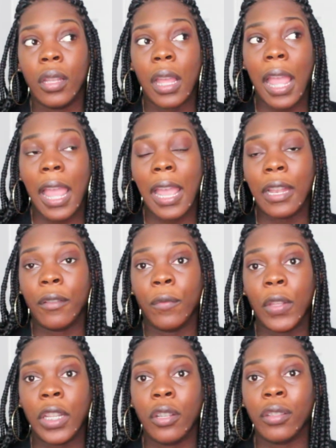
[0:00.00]
and
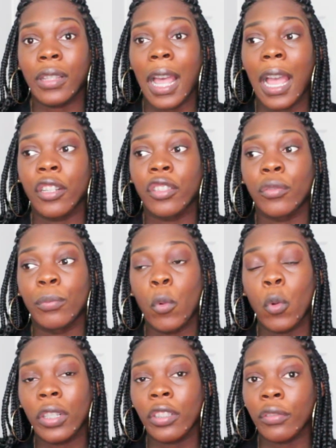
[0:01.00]
videos that are
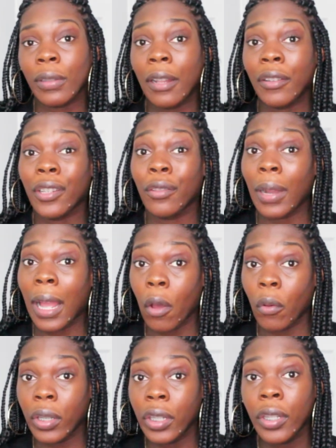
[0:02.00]
more surrounded
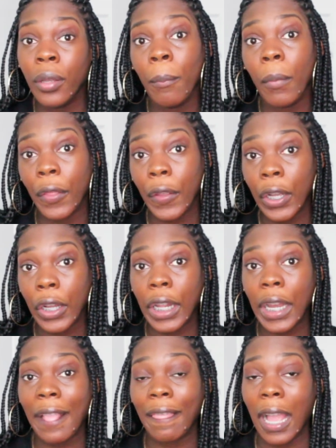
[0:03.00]
around
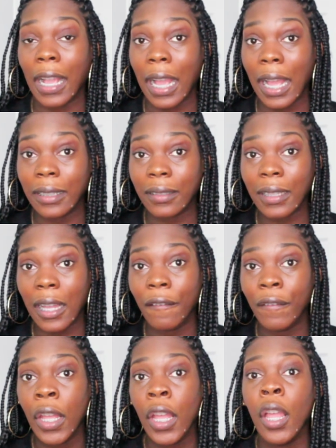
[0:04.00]
motherhood and that kind of
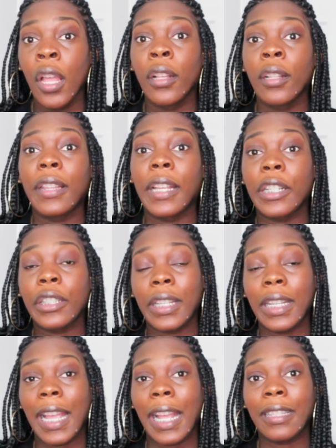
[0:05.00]
stuff. There you
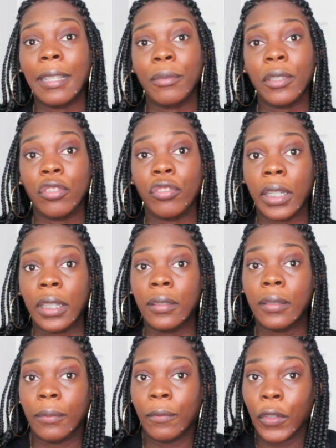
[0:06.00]
can get tips and
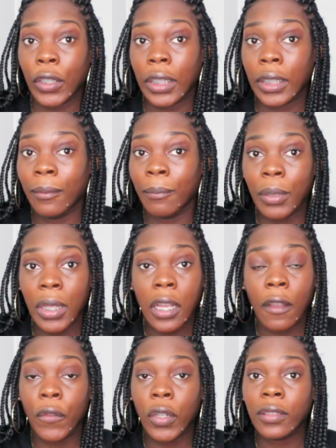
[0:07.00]
tricks for
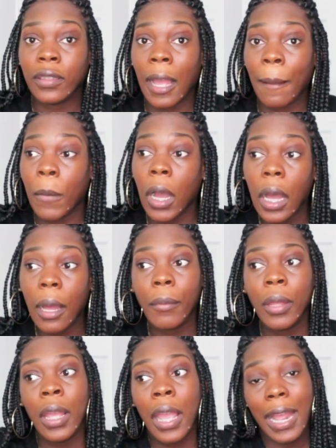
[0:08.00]
being a first-time
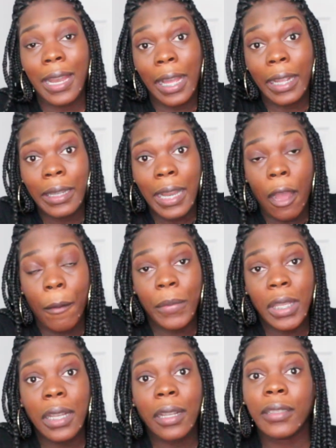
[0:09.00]
mom, and like now
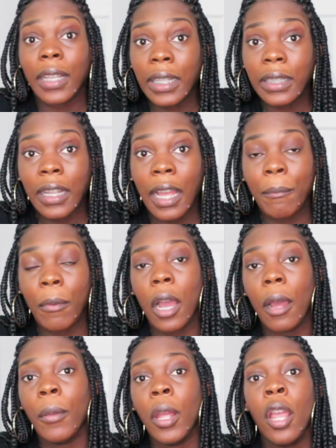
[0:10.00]
me, a second-time
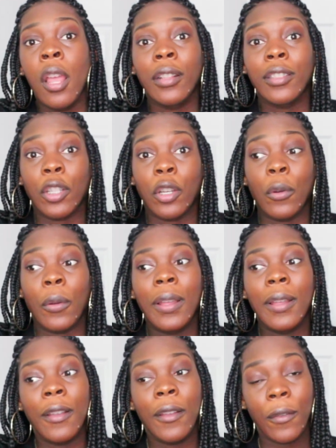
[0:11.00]
mom. So
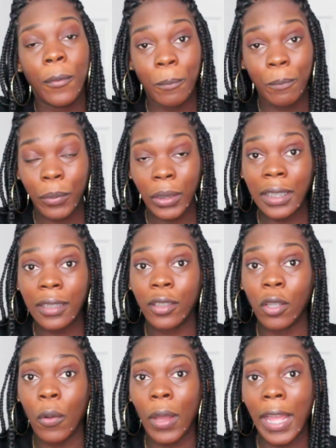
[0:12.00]
please
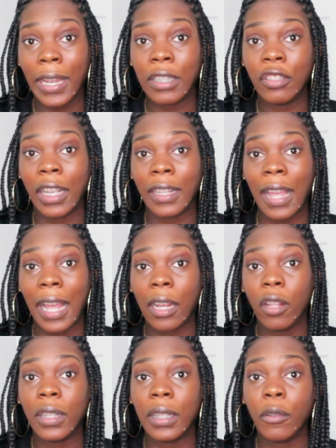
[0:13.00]
go ahead and check that
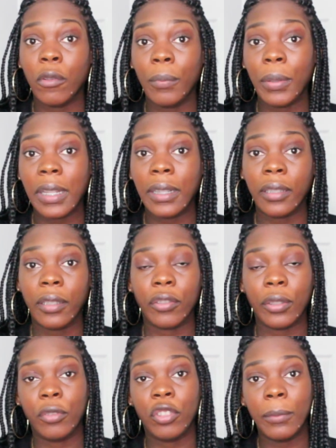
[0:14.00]
out. The link will be in the
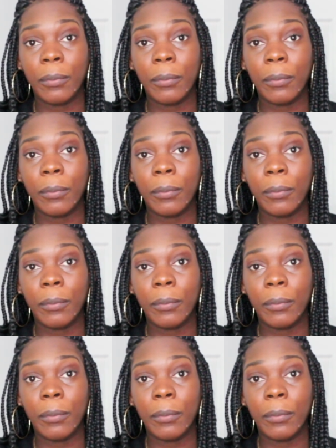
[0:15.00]
description